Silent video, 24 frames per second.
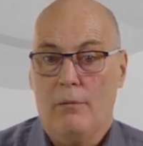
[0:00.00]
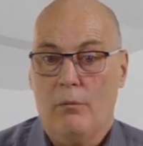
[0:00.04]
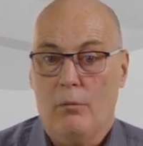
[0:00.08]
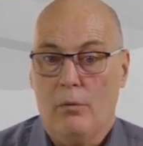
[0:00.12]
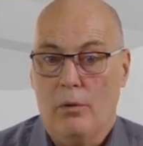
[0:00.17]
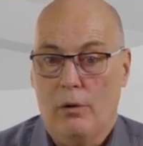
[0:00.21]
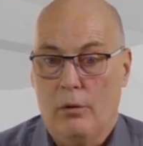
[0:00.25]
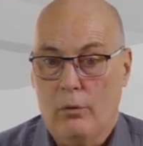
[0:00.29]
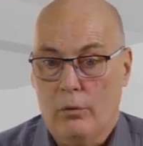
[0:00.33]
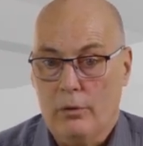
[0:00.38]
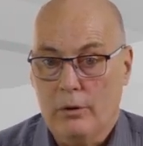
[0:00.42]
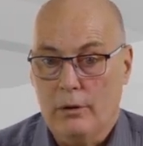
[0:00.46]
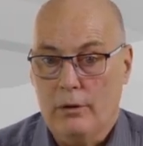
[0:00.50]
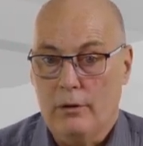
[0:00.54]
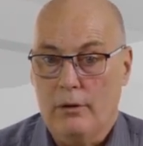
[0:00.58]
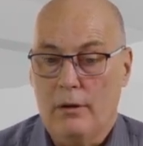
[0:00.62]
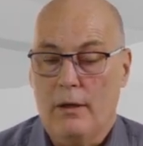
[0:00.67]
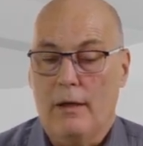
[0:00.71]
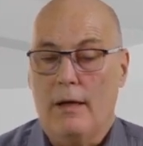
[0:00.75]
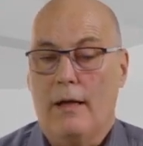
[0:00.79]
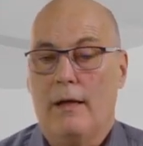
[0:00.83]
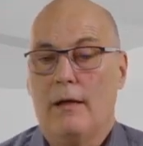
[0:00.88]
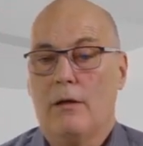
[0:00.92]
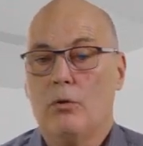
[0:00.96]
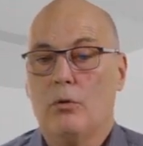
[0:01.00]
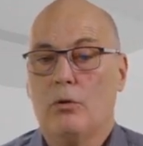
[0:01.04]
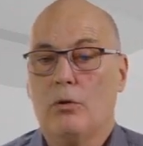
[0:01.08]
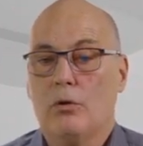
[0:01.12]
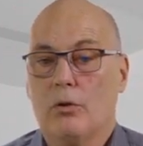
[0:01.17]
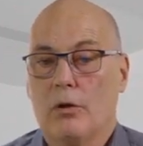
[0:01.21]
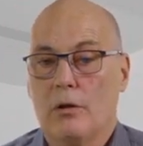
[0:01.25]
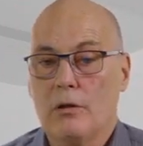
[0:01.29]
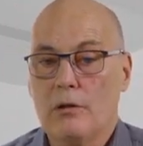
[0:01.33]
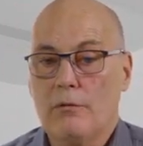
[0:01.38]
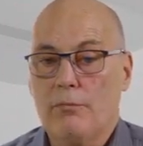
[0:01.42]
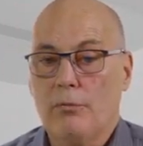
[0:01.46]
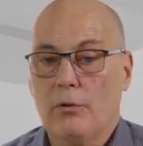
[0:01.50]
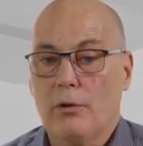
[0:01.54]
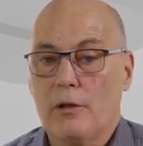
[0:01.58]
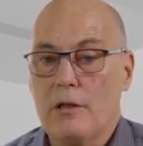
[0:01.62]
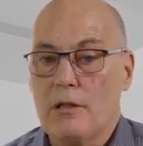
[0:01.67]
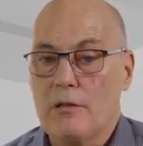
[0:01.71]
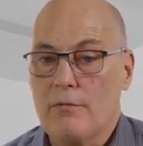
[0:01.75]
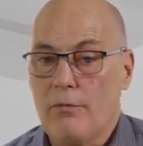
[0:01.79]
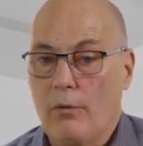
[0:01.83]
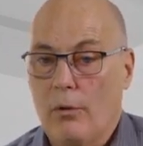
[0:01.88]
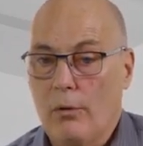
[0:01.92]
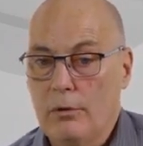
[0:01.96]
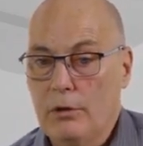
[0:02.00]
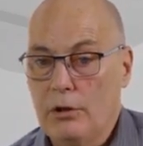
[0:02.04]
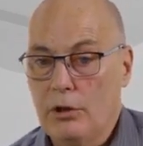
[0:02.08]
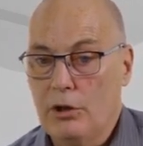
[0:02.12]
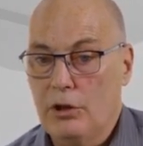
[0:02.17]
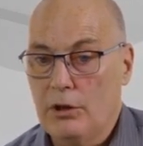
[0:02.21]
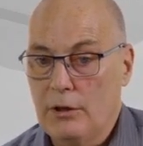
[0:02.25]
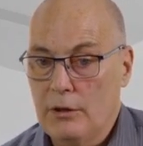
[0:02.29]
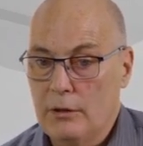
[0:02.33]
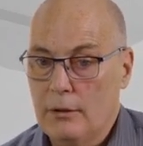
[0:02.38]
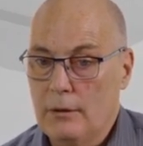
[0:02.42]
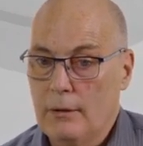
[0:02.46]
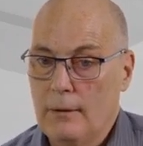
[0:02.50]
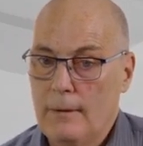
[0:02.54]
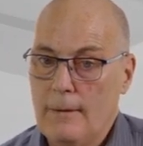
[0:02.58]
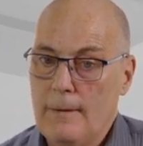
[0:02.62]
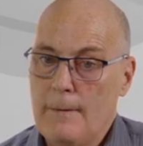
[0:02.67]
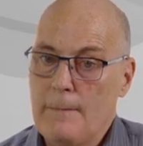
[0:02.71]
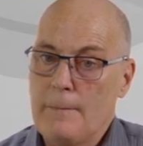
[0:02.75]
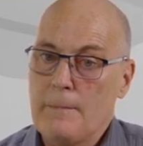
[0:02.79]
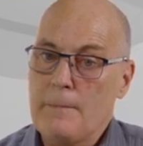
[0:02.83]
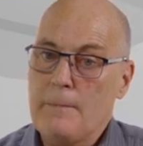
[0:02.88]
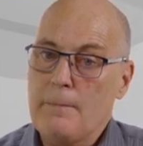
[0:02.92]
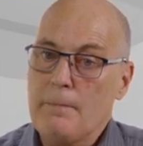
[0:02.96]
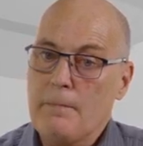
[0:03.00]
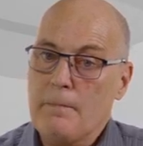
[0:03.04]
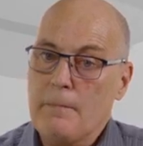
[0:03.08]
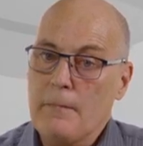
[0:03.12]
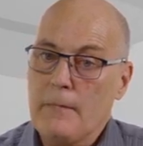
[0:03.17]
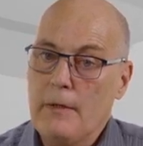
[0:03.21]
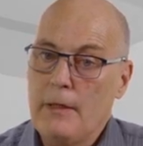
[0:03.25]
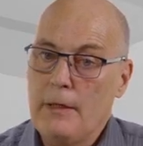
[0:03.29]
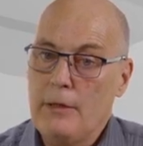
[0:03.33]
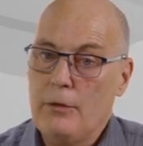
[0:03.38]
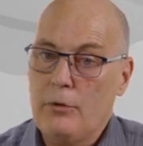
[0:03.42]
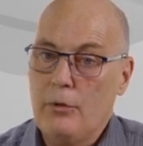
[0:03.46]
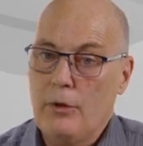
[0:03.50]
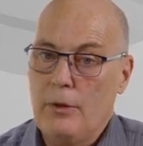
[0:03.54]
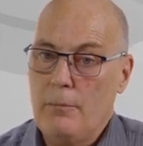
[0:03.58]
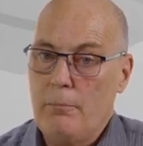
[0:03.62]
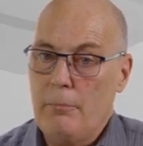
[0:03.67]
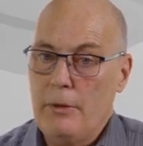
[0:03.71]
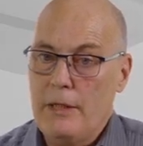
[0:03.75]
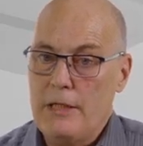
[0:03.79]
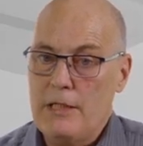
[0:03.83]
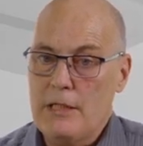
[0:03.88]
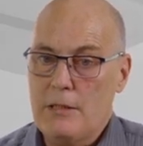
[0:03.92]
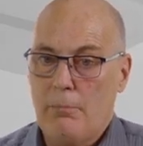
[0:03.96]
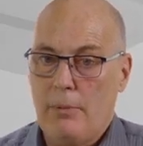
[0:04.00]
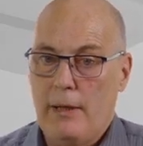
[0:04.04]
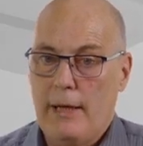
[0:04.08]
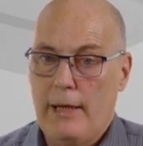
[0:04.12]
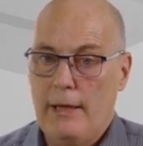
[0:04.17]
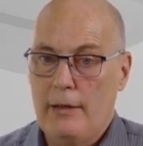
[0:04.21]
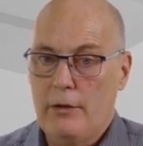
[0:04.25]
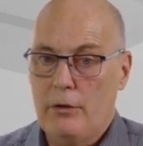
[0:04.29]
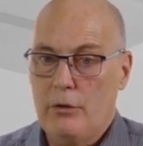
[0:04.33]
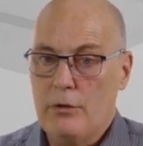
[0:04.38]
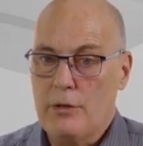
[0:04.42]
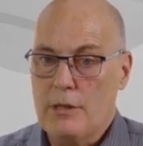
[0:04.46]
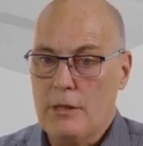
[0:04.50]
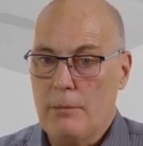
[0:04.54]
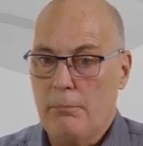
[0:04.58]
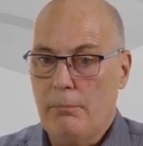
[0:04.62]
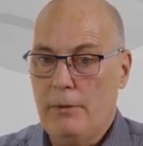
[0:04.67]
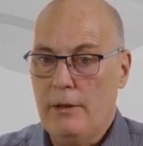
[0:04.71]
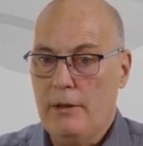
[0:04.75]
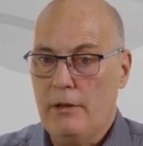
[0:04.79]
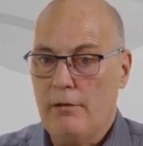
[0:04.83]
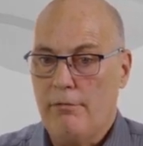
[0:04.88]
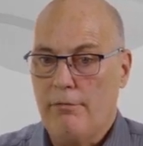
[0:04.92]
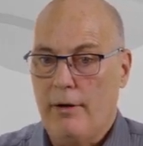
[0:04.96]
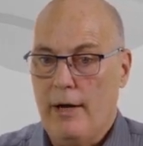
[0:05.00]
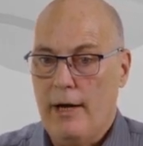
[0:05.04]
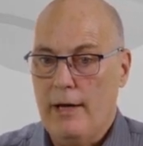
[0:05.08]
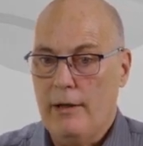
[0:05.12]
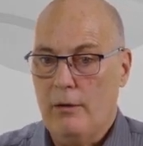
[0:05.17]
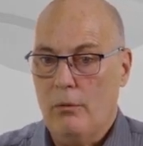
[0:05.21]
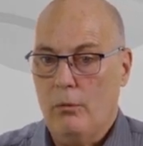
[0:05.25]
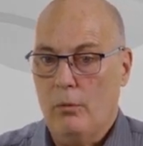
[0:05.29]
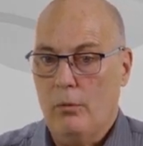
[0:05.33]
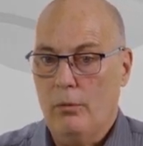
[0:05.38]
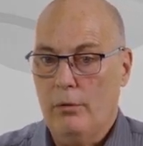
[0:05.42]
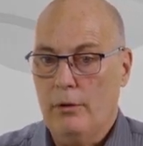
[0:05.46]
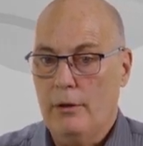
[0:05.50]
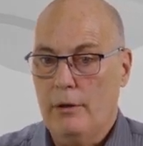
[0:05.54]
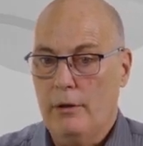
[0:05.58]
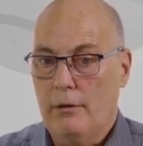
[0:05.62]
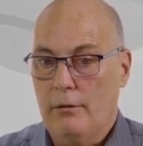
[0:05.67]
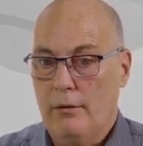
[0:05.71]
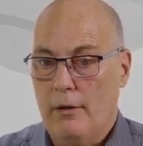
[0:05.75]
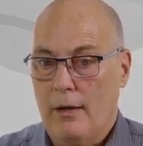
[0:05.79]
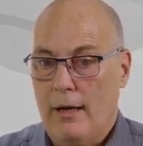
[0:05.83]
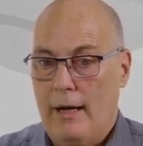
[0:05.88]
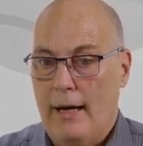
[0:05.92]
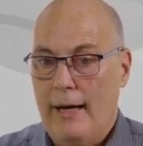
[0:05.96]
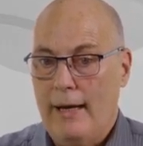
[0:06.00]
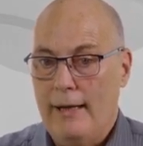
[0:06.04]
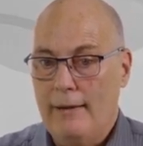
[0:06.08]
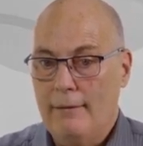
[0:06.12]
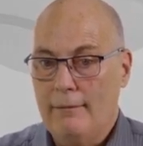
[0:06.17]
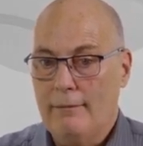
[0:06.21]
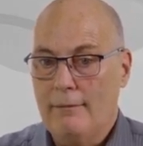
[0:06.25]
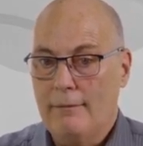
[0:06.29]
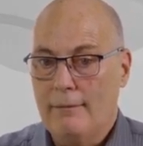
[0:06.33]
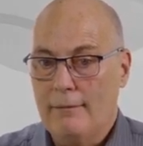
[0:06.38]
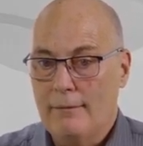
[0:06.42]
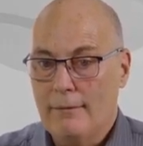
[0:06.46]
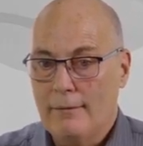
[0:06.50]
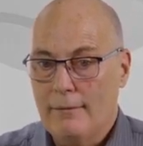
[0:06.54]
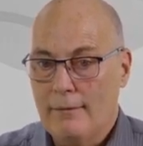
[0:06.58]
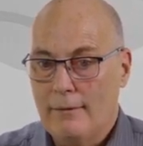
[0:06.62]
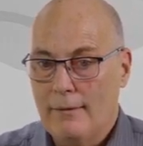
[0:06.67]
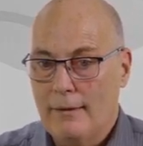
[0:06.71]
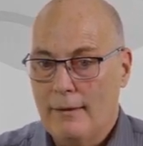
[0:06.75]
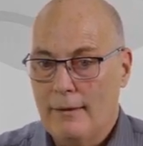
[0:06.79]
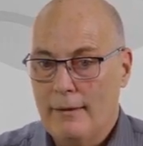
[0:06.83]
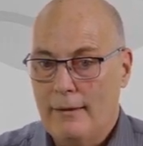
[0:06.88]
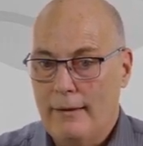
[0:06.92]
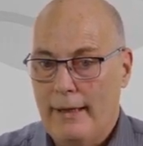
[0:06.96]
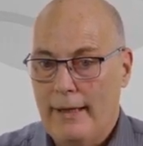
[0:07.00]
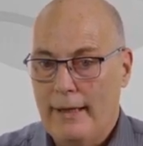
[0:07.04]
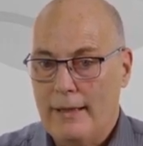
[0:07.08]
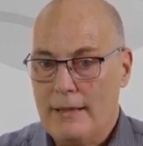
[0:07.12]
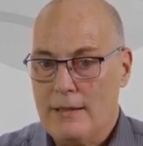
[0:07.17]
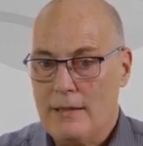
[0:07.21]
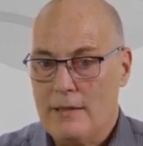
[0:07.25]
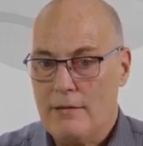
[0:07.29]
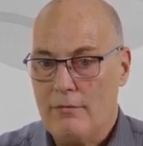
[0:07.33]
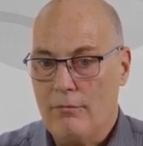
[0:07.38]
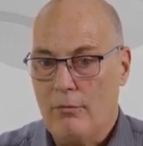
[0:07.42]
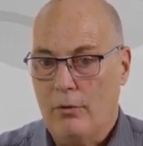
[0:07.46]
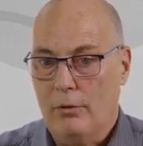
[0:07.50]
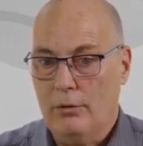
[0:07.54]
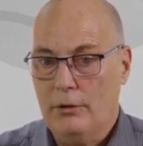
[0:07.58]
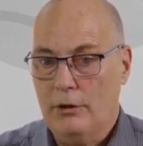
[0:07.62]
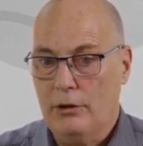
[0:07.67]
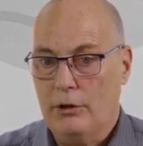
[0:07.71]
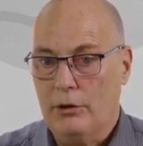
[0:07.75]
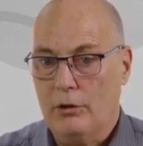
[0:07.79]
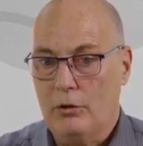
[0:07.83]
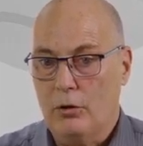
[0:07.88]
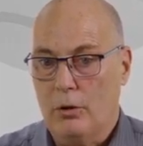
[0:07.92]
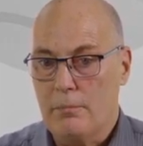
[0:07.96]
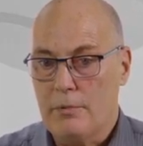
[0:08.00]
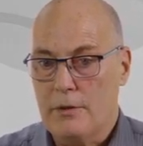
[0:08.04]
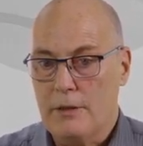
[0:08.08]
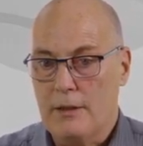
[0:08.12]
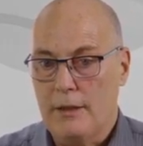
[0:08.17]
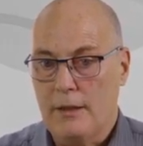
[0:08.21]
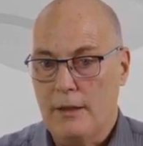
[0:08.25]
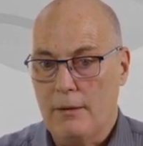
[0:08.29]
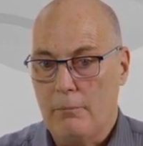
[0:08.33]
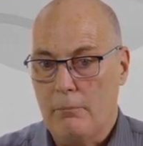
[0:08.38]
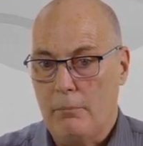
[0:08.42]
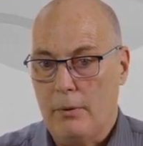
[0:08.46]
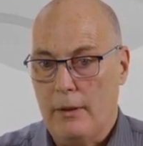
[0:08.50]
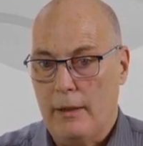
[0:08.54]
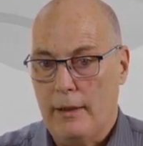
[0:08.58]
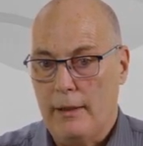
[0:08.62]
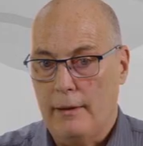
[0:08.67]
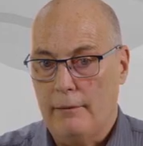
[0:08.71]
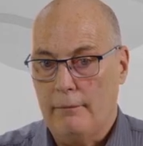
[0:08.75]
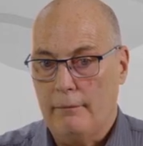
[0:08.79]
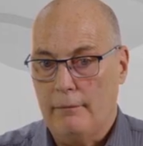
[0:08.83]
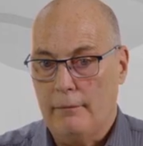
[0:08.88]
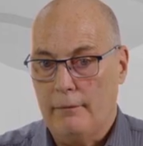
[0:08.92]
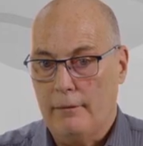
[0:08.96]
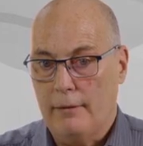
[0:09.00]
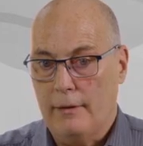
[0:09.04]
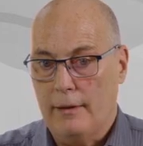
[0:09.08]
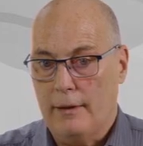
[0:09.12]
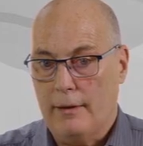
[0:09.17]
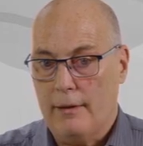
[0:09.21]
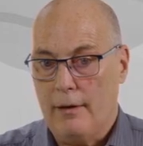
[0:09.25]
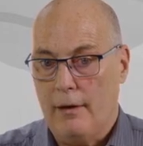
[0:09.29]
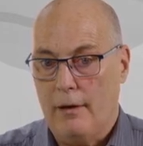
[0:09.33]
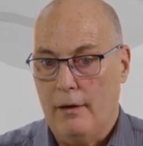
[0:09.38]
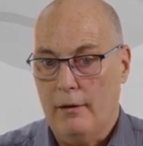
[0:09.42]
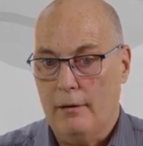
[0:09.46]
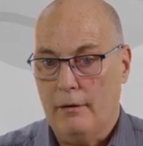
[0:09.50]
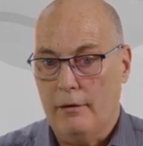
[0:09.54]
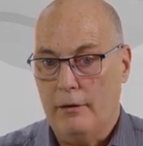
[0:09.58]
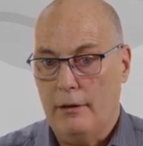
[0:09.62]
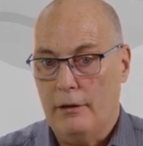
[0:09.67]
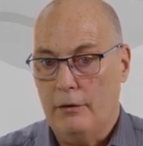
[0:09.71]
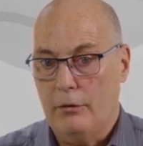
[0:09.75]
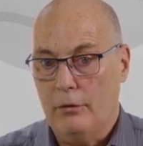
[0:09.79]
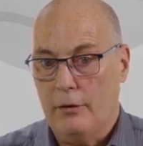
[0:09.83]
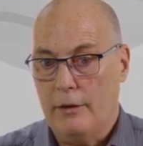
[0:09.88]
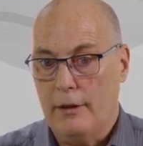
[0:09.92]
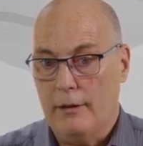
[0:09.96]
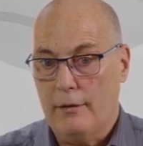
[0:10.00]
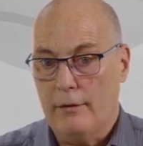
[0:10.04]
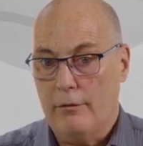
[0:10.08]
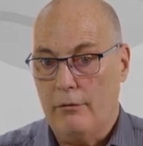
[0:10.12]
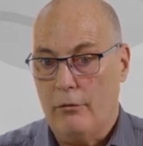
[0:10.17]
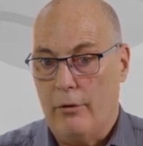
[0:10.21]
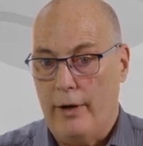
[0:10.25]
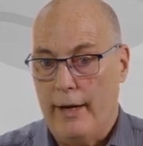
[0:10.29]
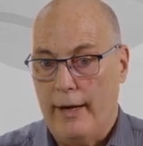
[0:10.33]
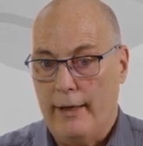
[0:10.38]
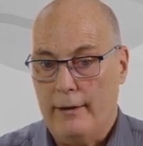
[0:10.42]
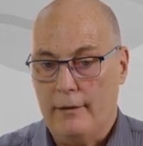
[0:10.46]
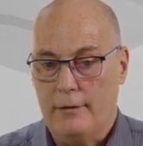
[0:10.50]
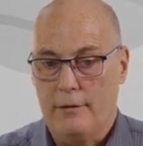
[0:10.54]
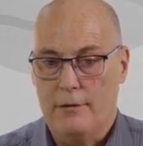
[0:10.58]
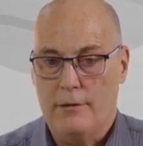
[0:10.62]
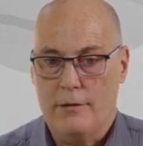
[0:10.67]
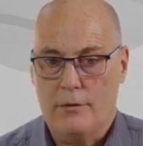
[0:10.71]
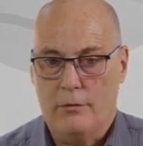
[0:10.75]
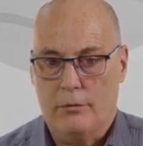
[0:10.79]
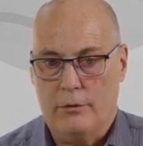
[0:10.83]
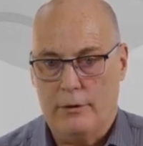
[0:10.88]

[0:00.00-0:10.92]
We are looking, and to transfer these voltages into the impedance plane, you simply divide all the IX voltage drops here by the current, and then you get reactance.